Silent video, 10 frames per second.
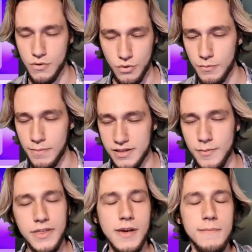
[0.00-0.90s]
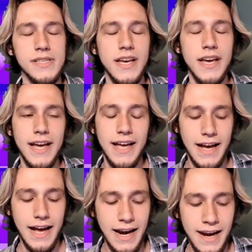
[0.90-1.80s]
through plasma themes,
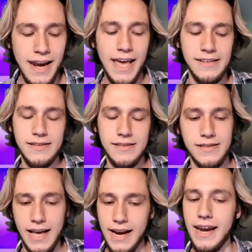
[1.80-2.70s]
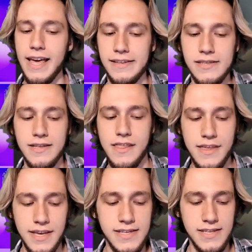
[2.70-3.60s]
unless, unless
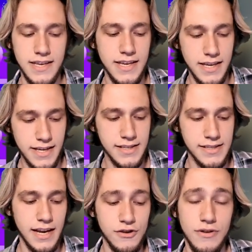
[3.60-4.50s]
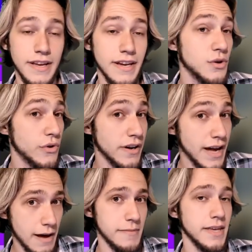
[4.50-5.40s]
this is actually a
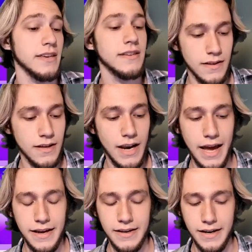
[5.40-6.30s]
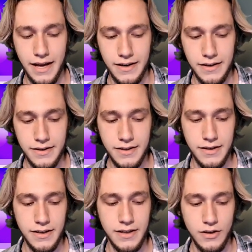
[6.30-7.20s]
Kurigami line edit
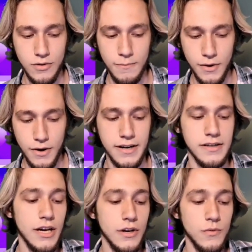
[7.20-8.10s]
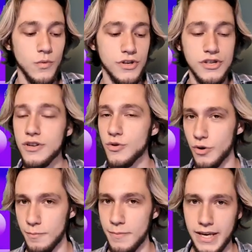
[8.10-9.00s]
uh, component, which it
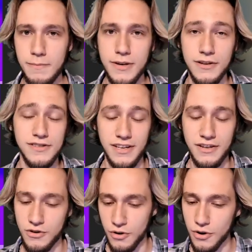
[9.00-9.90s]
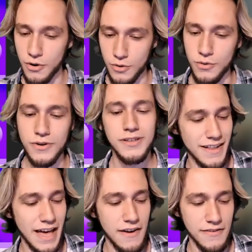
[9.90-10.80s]
could be because I don't know
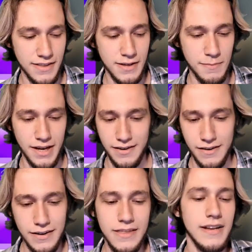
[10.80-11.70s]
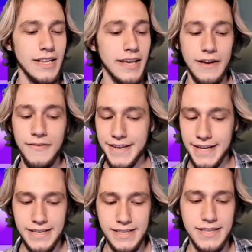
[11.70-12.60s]
everything by heart. If it
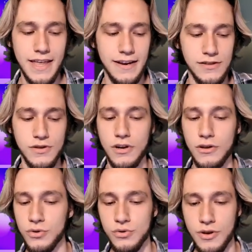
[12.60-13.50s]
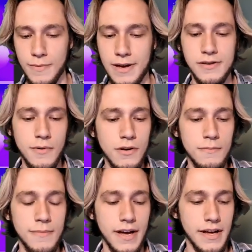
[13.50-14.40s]
is, then it's not
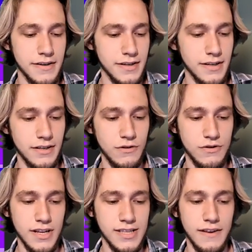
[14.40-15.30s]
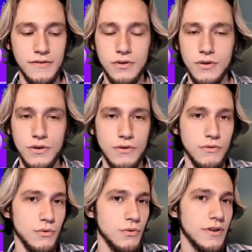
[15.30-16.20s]
customizable, but you just have to go
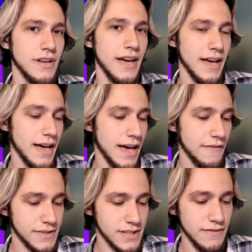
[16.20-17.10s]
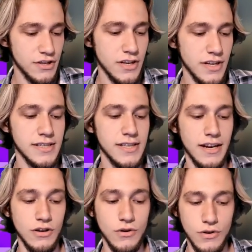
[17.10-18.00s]
through the S V Gs
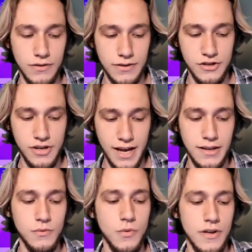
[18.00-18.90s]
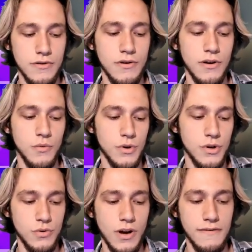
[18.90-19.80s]
and check whether we
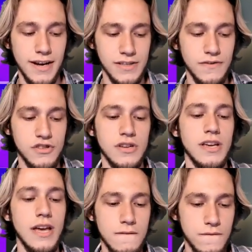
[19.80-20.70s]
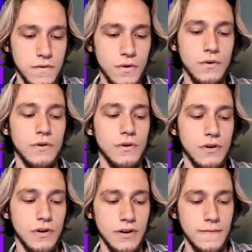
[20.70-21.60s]
do have an S V G
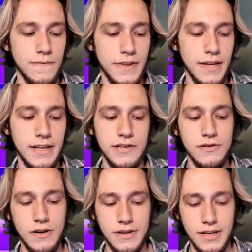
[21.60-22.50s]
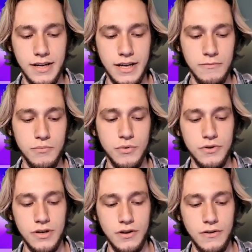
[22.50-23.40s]
for inserting
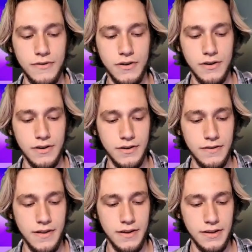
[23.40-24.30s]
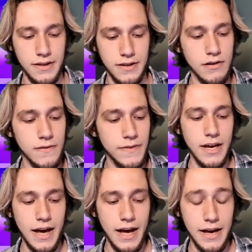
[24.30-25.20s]
input over here.
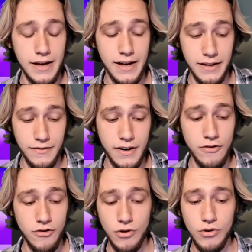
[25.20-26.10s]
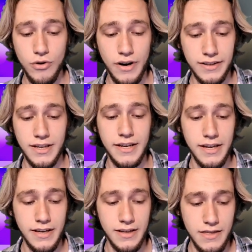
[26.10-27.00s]
Uh, if I recall
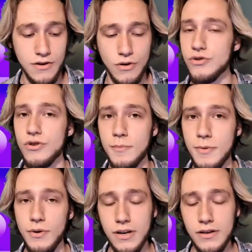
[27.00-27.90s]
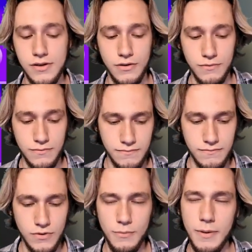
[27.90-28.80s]
correctly, there should be one. So
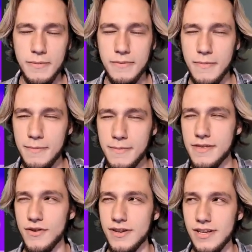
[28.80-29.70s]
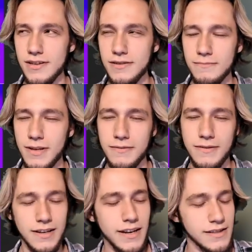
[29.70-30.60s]
no, maybe, maybe there isn't.
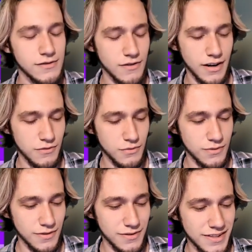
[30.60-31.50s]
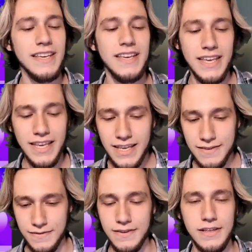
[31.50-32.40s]
Let's try to,
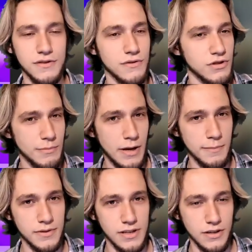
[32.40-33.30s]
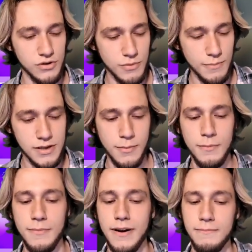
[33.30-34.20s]
if it's customizable,
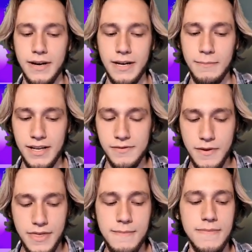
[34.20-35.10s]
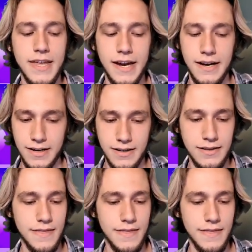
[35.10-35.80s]
customizable by the Plasma theme, then